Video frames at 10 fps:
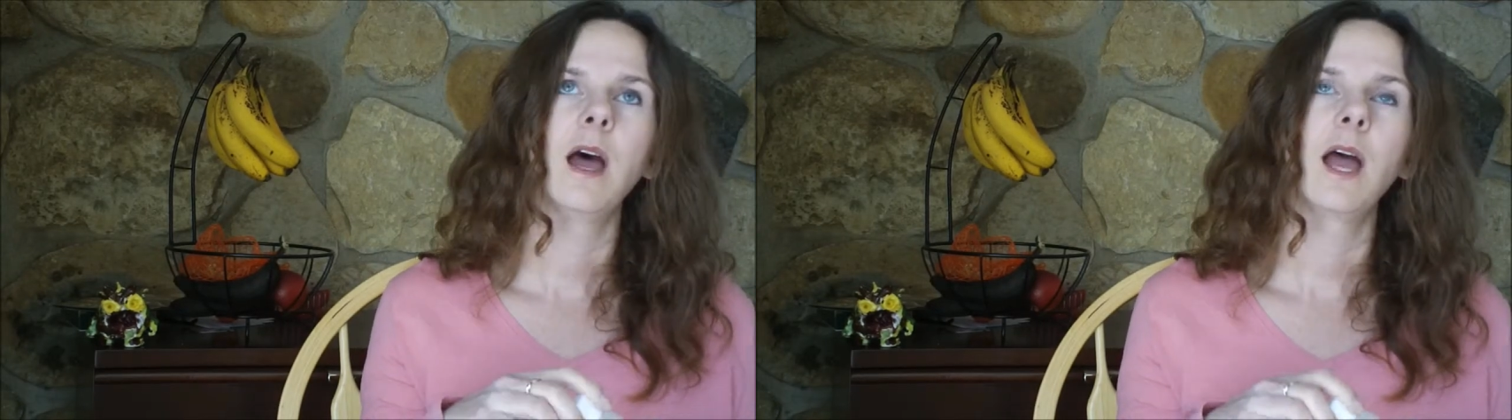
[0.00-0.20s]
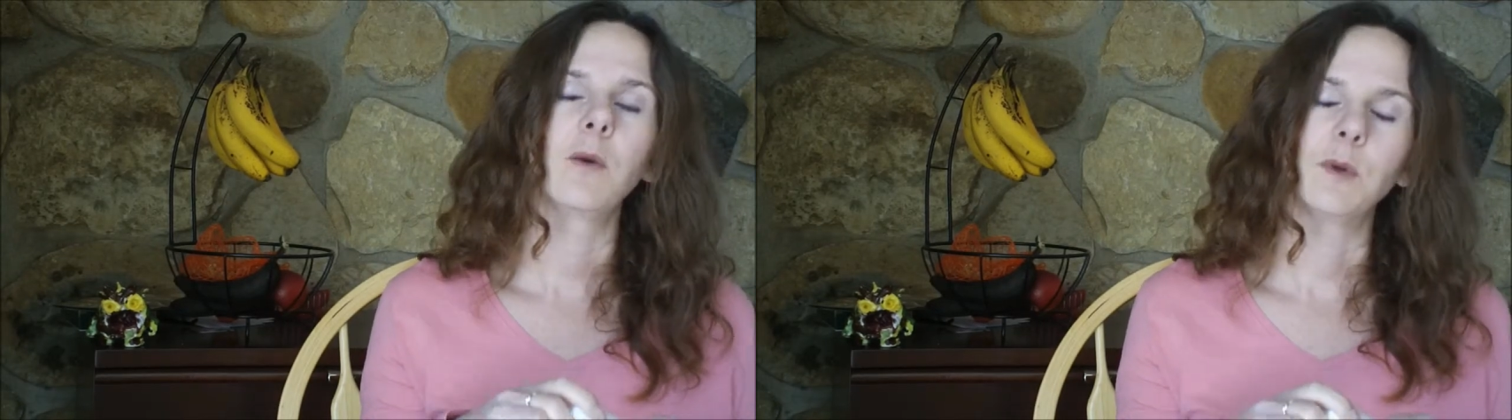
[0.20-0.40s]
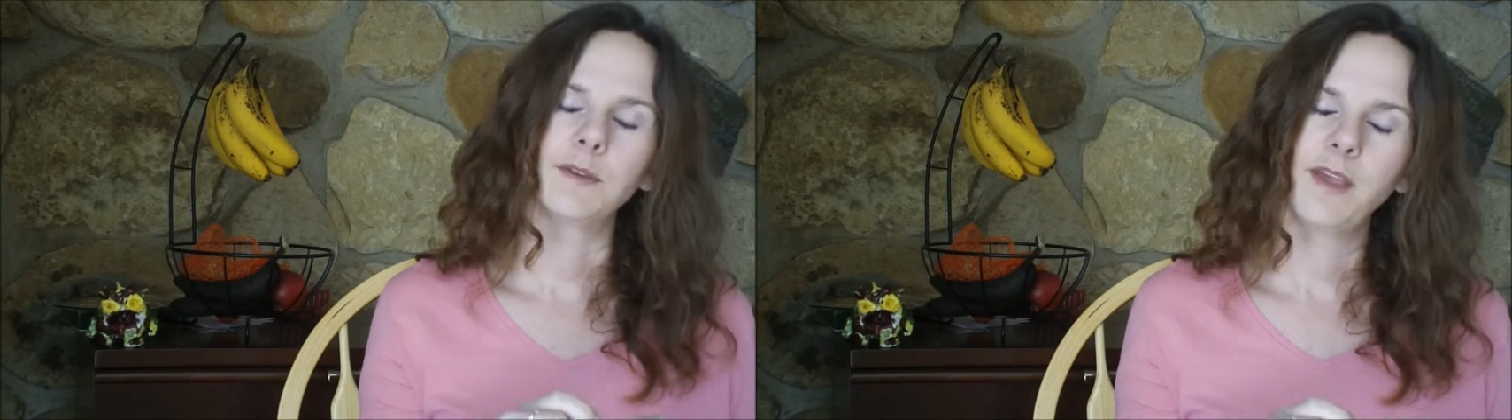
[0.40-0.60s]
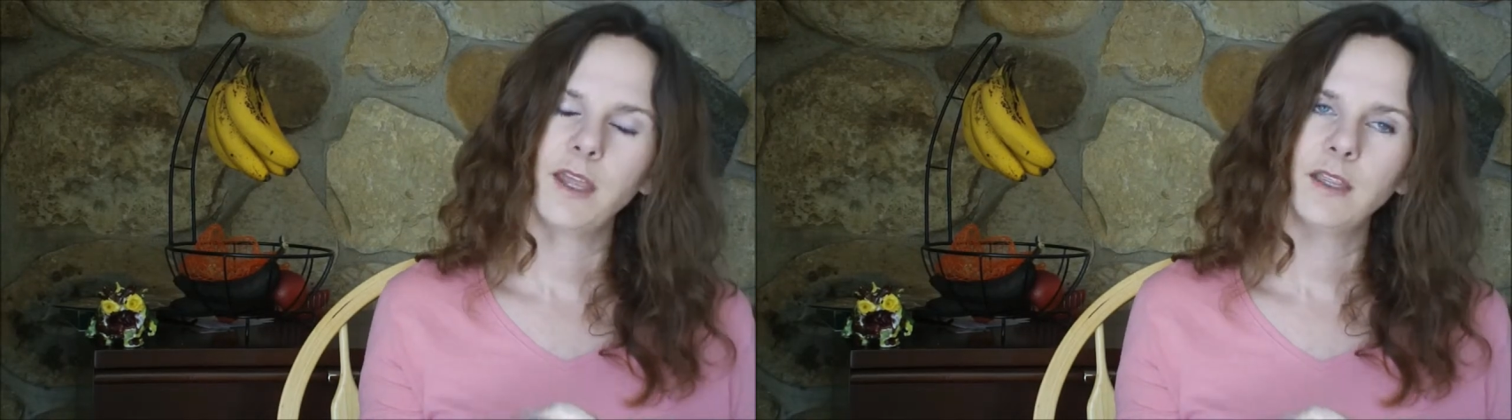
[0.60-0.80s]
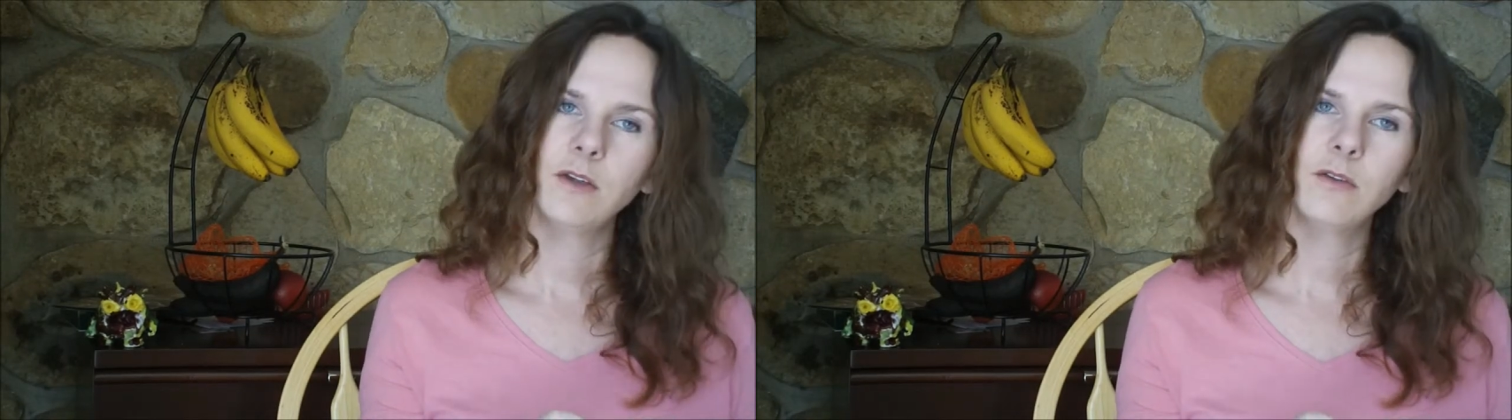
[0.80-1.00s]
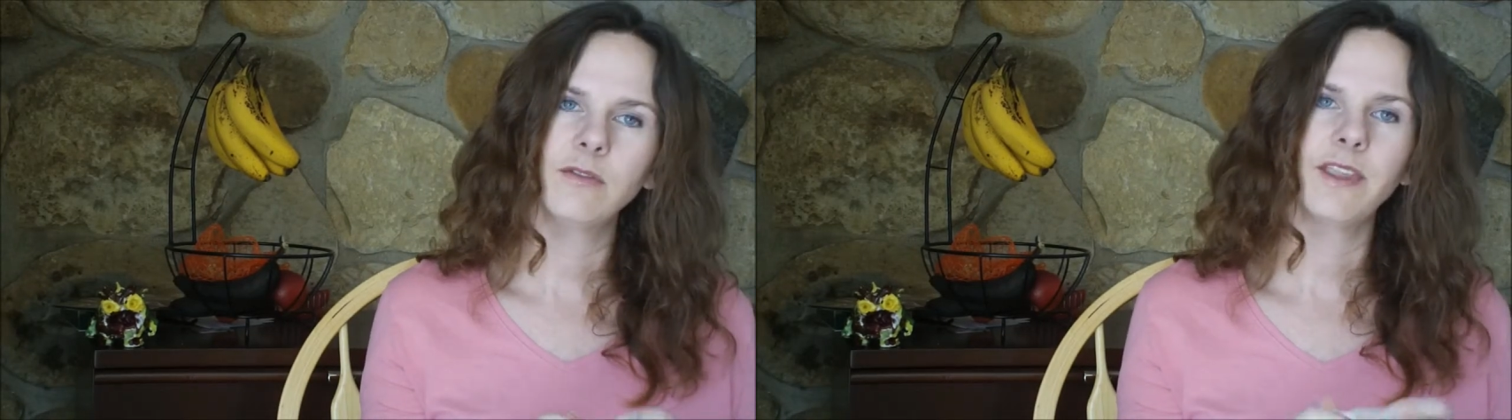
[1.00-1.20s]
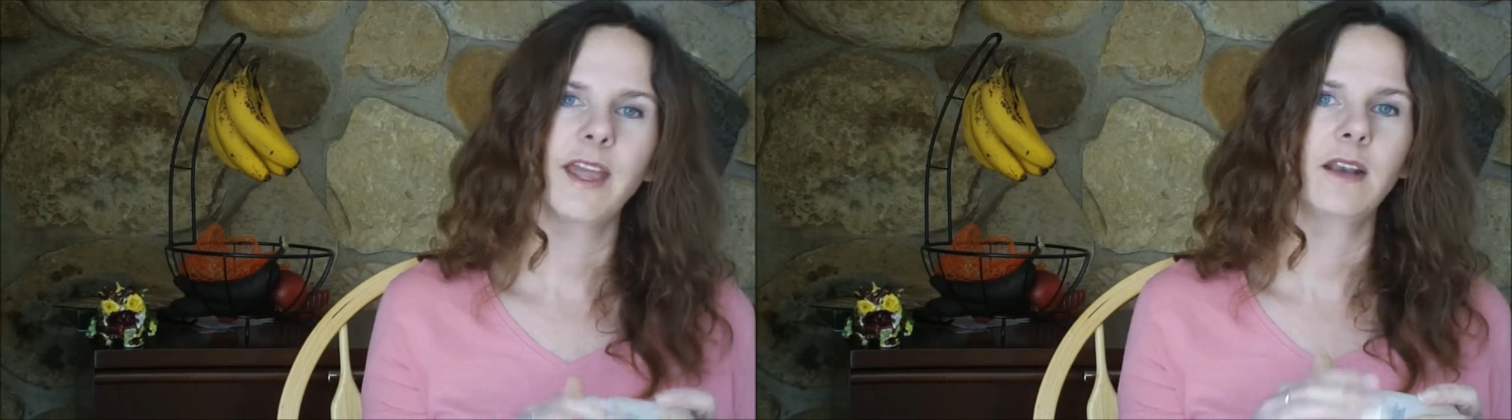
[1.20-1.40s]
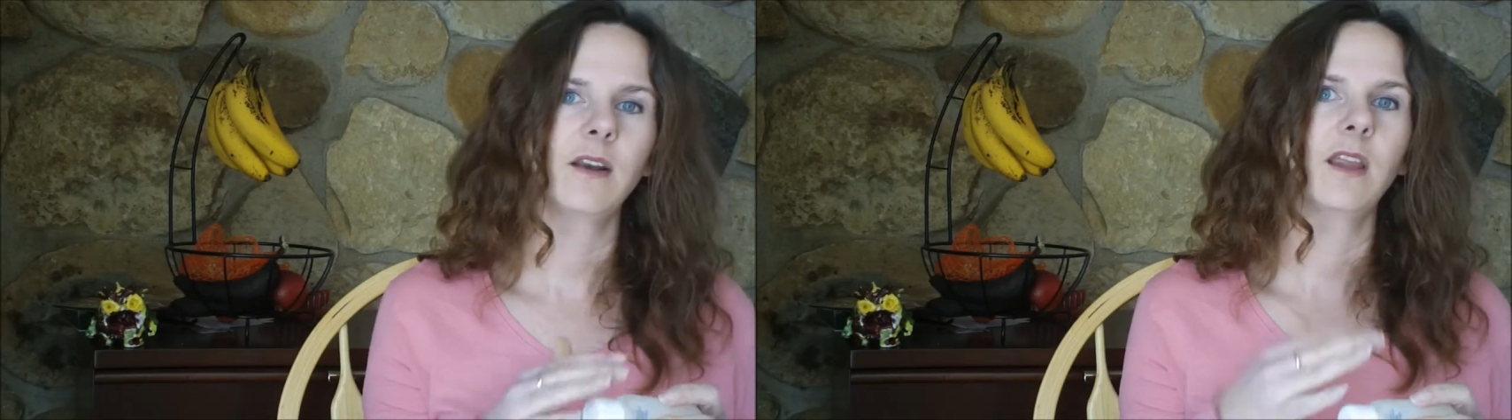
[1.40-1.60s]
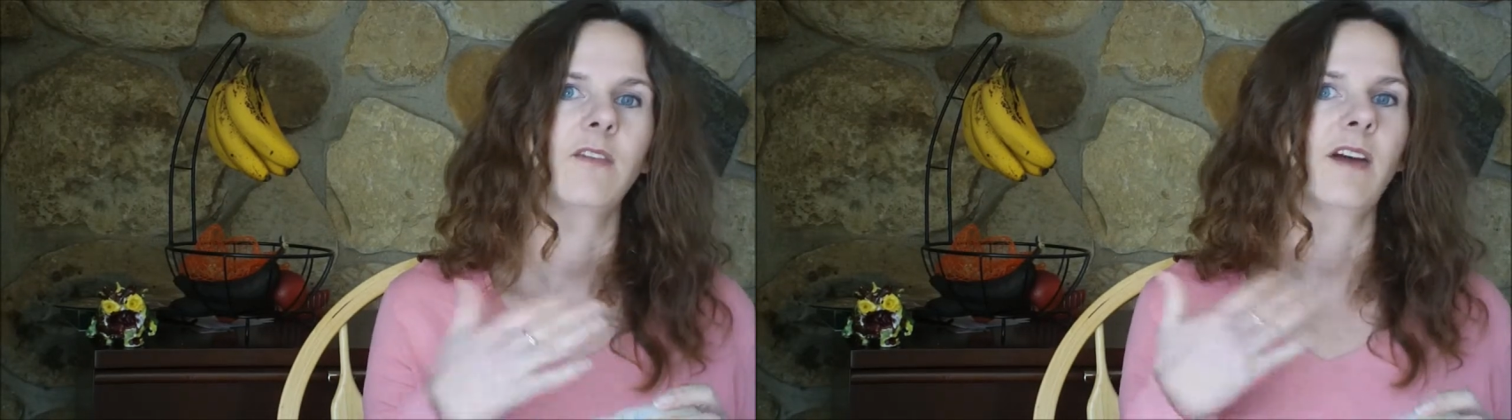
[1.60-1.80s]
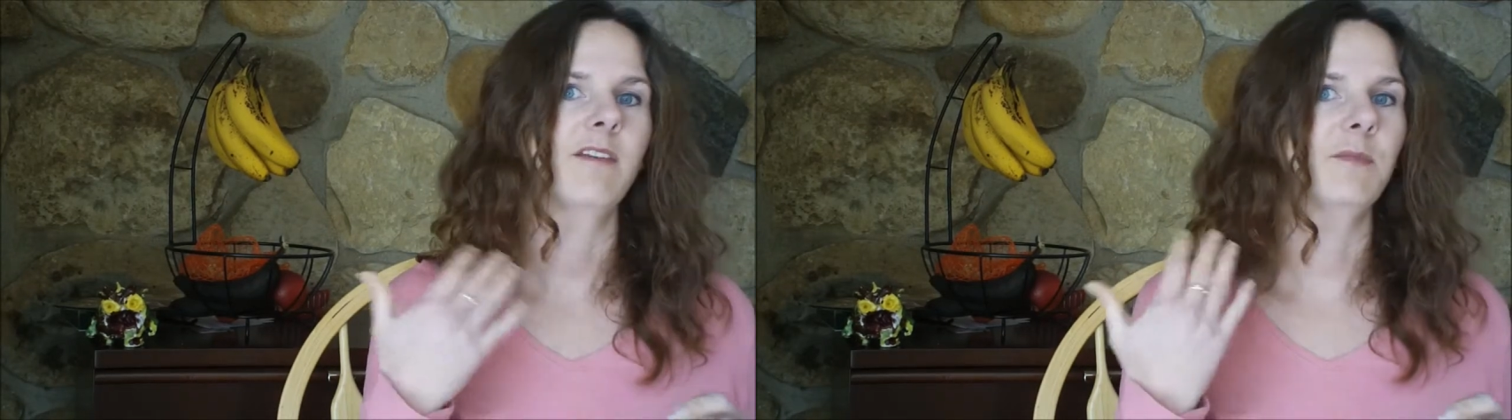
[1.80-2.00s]
I will tell you that
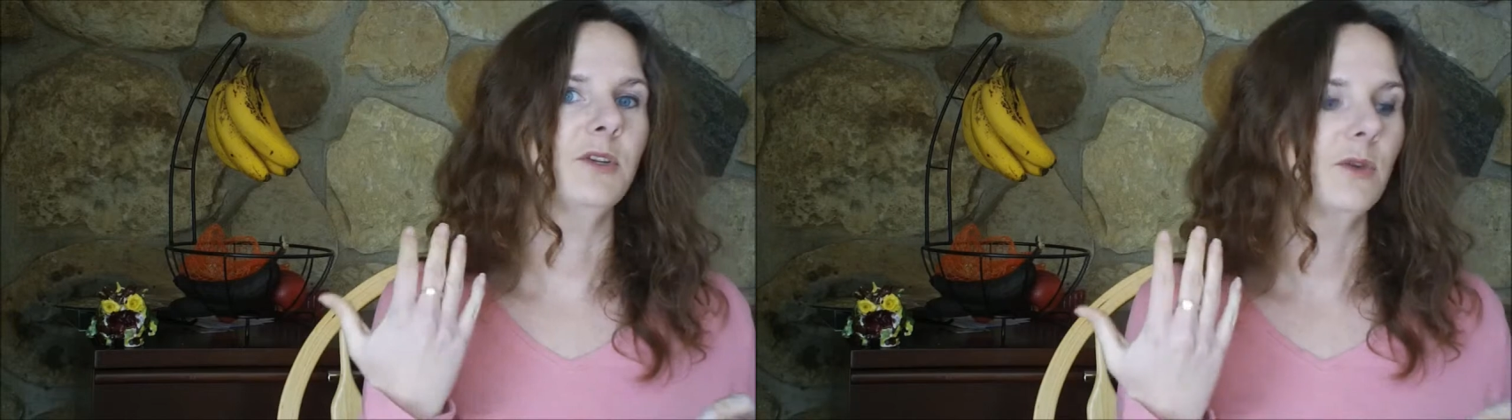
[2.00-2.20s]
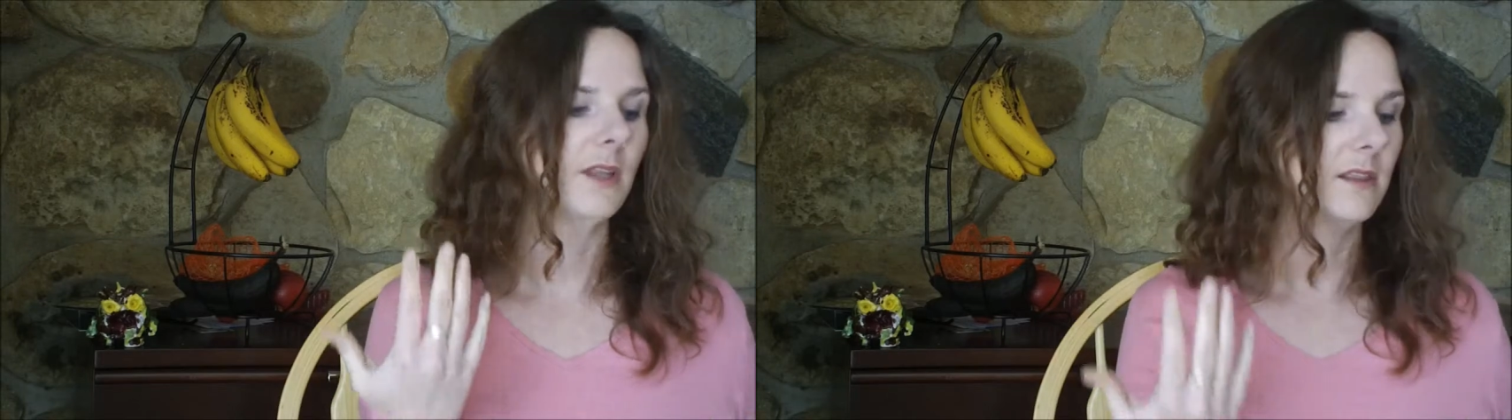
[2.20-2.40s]
if I've been doing a